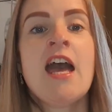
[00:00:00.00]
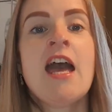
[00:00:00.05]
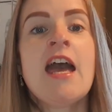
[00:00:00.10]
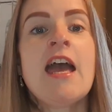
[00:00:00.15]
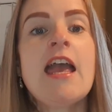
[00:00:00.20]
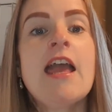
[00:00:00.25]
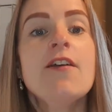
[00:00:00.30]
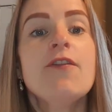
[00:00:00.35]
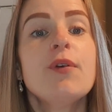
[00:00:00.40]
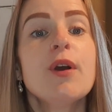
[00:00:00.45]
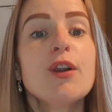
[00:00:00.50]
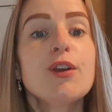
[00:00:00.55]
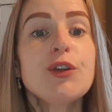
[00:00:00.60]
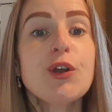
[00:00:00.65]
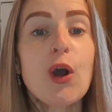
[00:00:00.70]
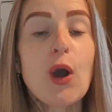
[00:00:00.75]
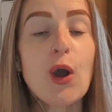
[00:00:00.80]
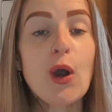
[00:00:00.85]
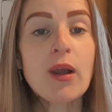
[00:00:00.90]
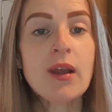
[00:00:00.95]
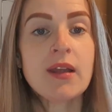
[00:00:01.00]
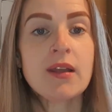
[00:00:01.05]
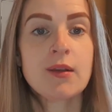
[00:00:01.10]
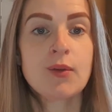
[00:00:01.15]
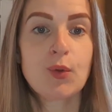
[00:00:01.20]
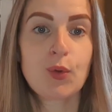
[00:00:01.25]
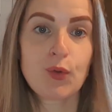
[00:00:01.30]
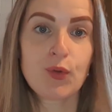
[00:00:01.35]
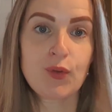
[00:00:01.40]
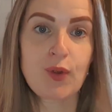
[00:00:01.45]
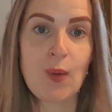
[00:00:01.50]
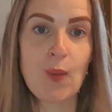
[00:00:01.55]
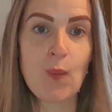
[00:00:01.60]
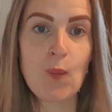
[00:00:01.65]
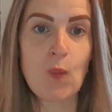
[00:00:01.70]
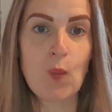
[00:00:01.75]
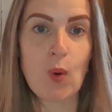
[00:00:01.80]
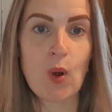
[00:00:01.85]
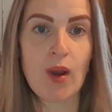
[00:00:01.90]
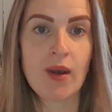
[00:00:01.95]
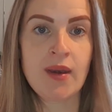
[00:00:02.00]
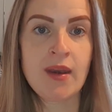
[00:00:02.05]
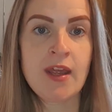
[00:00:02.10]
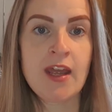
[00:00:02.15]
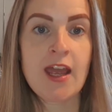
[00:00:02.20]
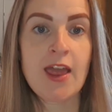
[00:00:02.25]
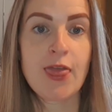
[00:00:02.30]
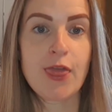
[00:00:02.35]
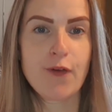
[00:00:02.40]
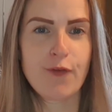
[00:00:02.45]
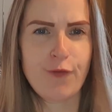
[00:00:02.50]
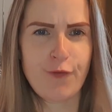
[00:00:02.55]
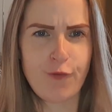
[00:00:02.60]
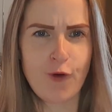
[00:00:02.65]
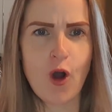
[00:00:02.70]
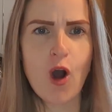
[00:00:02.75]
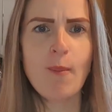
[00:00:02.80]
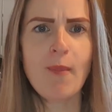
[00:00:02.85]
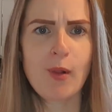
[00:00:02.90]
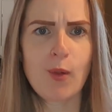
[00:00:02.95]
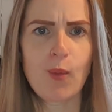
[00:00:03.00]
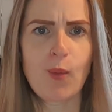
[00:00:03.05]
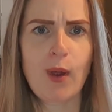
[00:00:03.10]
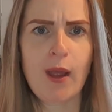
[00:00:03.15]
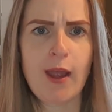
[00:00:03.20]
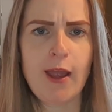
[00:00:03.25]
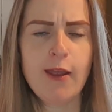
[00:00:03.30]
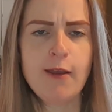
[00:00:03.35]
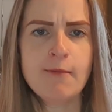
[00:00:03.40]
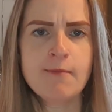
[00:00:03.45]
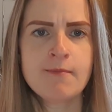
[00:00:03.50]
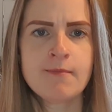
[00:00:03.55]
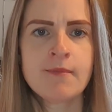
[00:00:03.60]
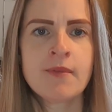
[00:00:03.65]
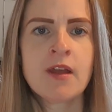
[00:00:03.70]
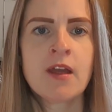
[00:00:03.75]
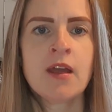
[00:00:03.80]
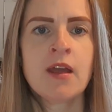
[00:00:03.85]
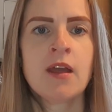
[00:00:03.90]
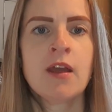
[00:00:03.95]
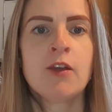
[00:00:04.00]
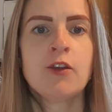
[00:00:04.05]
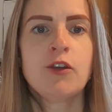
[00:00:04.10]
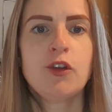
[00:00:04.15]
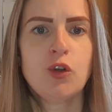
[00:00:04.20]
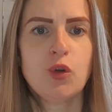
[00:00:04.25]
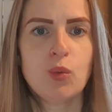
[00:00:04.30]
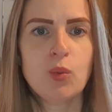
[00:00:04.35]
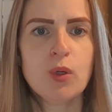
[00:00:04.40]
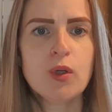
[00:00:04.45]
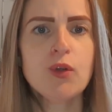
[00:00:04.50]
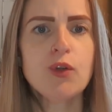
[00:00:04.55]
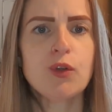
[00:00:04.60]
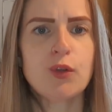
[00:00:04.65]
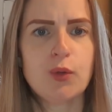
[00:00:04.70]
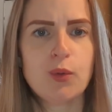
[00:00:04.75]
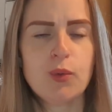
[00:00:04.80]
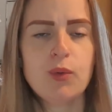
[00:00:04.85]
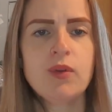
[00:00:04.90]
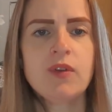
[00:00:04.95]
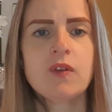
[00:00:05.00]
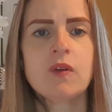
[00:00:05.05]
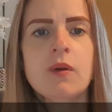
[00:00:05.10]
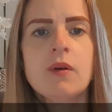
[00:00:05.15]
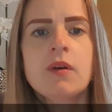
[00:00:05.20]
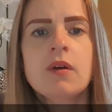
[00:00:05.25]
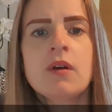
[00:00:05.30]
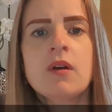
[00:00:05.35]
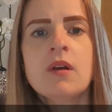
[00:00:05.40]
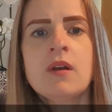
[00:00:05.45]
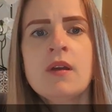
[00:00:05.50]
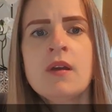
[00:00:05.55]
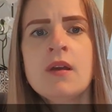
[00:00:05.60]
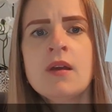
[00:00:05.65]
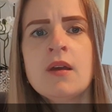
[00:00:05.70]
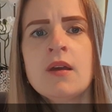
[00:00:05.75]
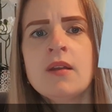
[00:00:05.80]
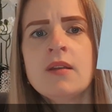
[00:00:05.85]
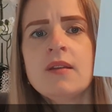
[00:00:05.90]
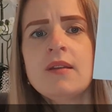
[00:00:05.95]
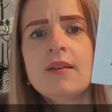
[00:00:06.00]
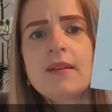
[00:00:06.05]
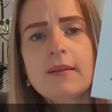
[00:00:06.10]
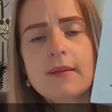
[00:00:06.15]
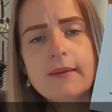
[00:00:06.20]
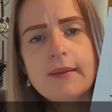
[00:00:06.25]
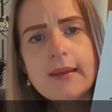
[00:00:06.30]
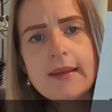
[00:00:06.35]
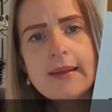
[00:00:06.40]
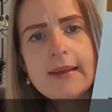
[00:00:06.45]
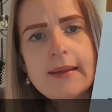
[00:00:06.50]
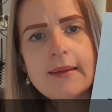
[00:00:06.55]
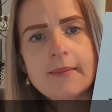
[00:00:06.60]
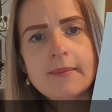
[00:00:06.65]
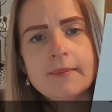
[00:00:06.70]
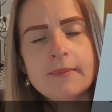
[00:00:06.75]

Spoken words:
If we're talking to someone in the formal way, you would use Sie.